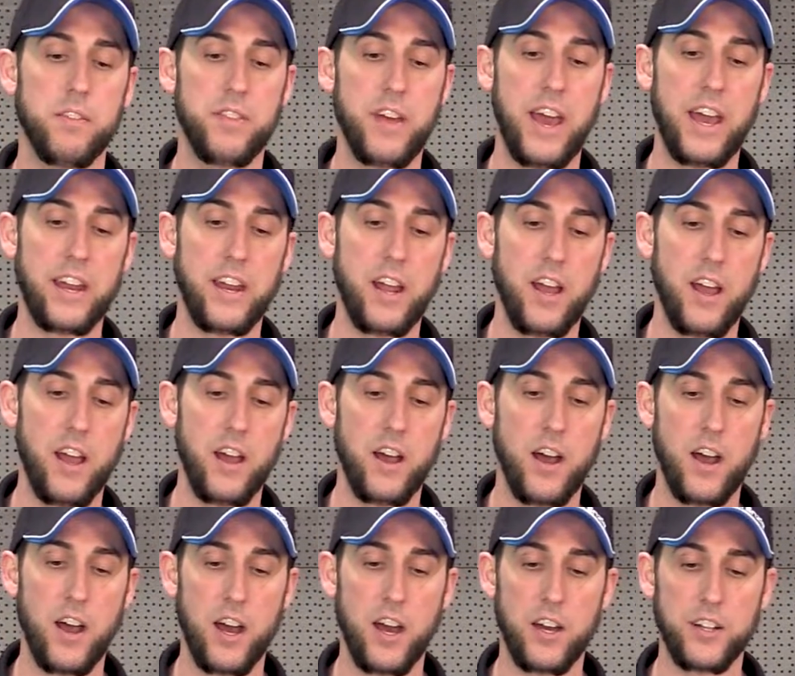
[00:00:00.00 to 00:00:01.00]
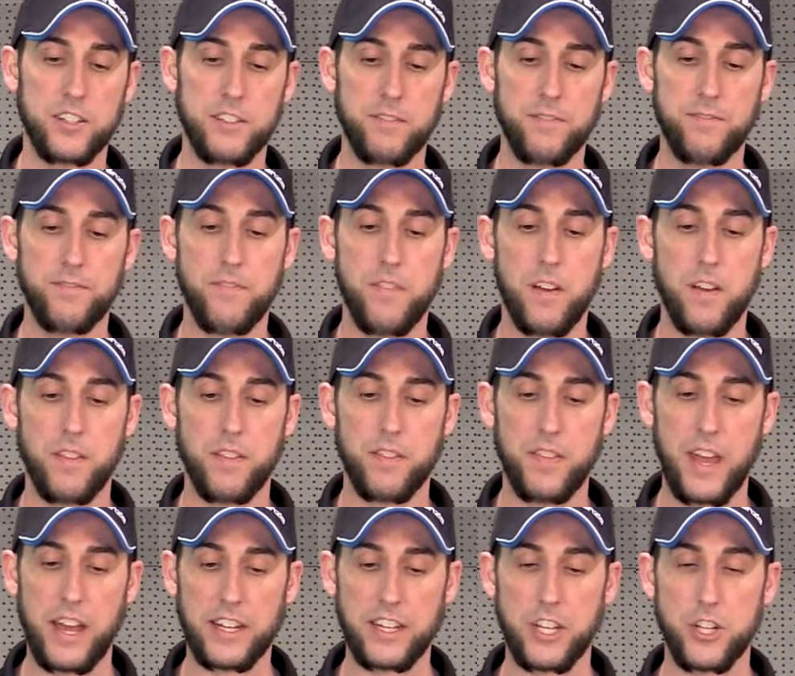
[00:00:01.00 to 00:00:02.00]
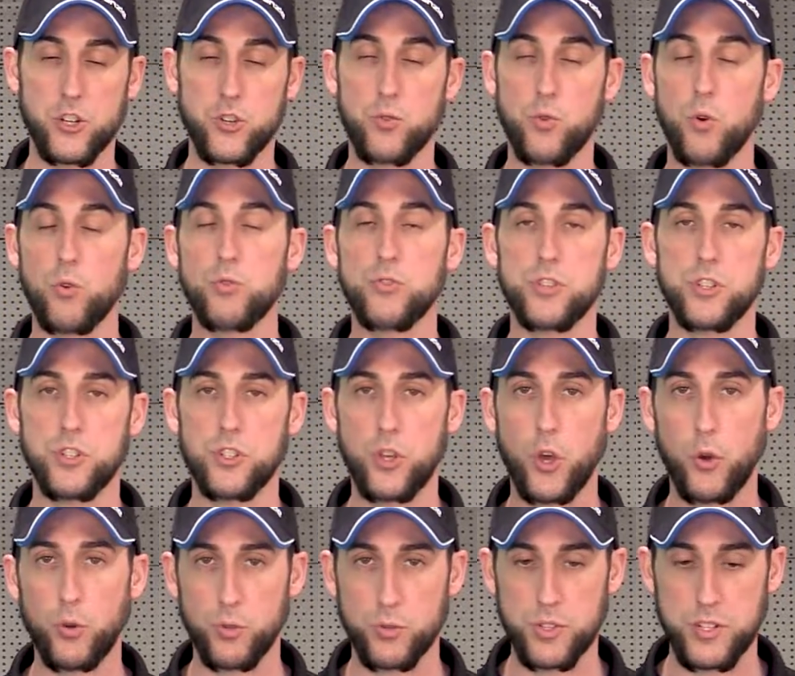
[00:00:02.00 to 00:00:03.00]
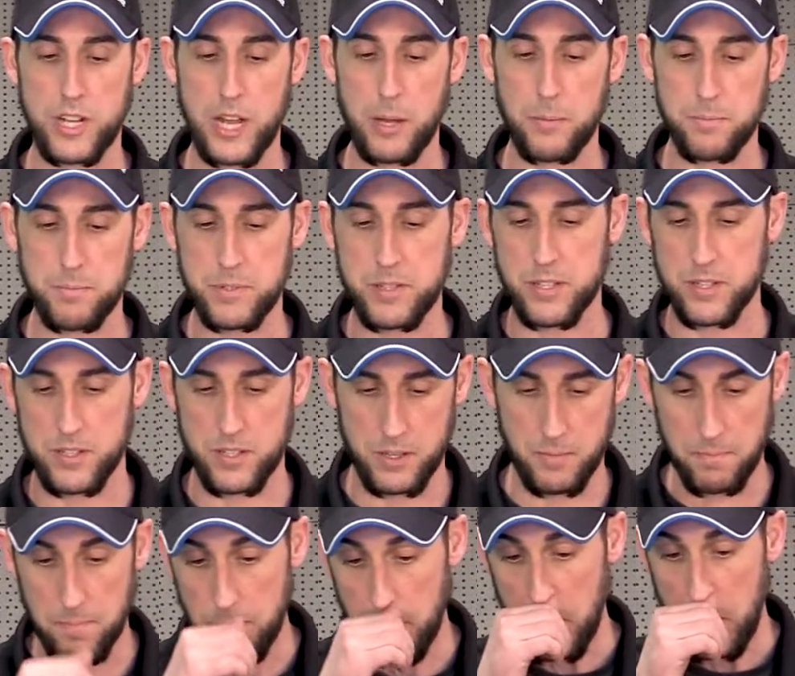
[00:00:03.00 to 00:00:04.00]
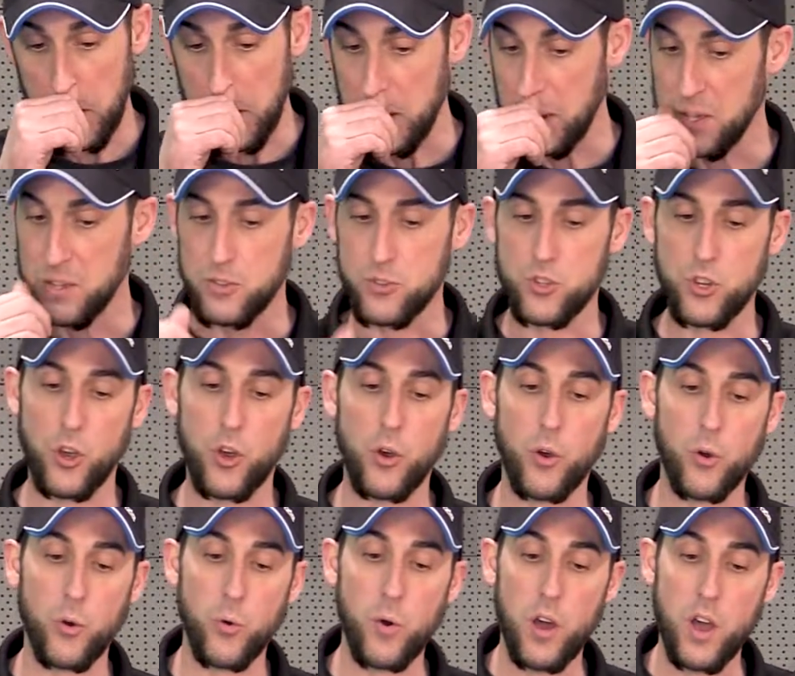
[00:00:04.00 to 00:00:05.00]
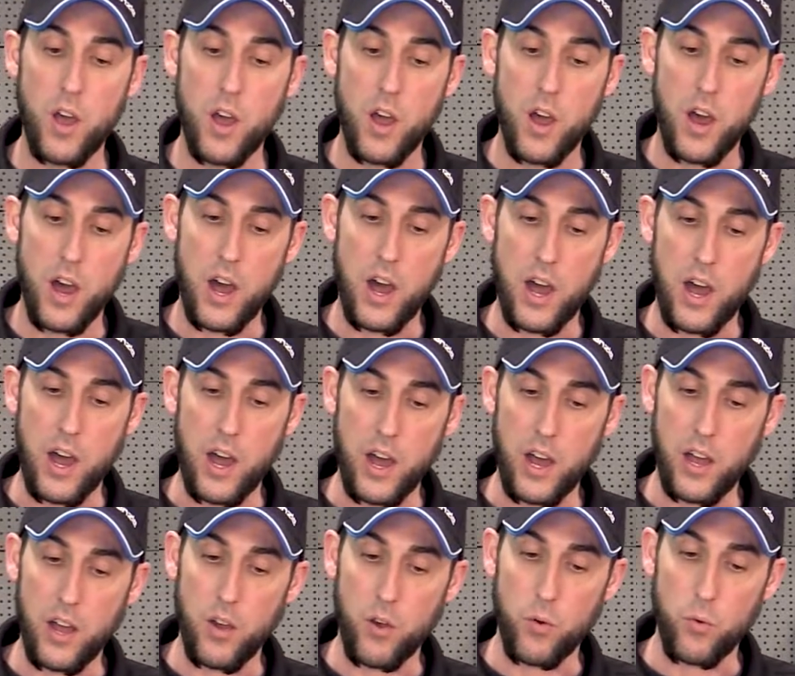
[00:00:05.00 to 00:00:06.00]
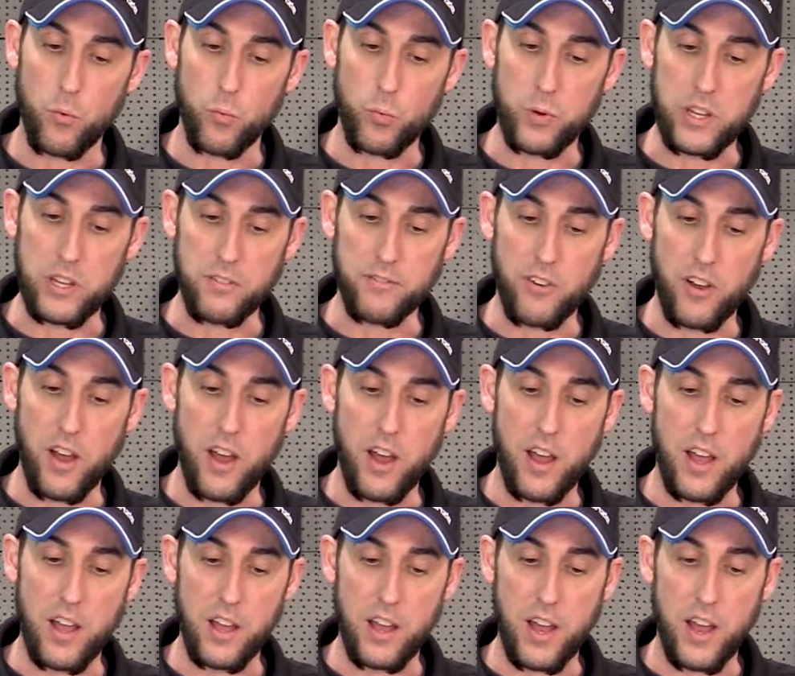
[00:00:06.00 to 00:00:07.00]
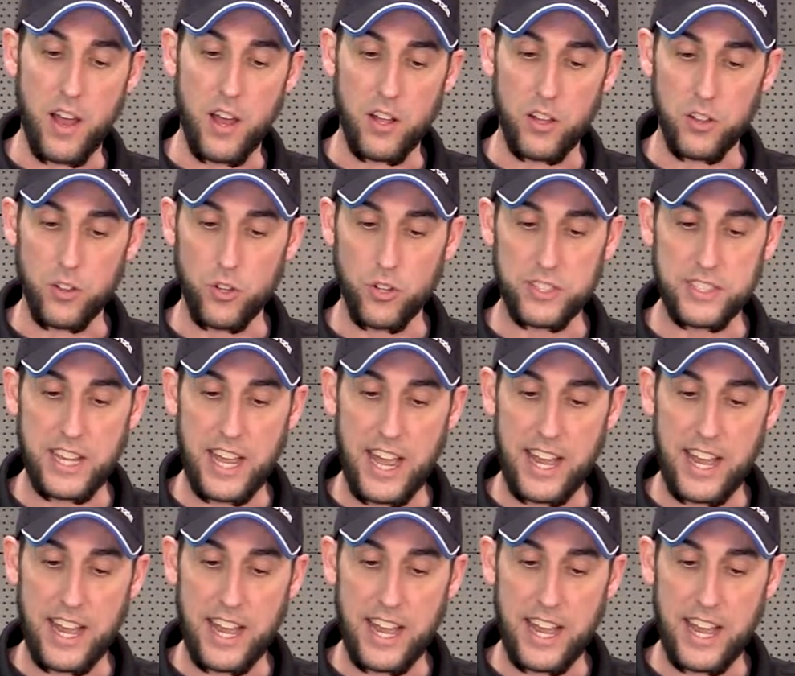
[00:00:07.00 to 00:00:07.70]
that, uh, that controls the total stop system. So uh, we've looked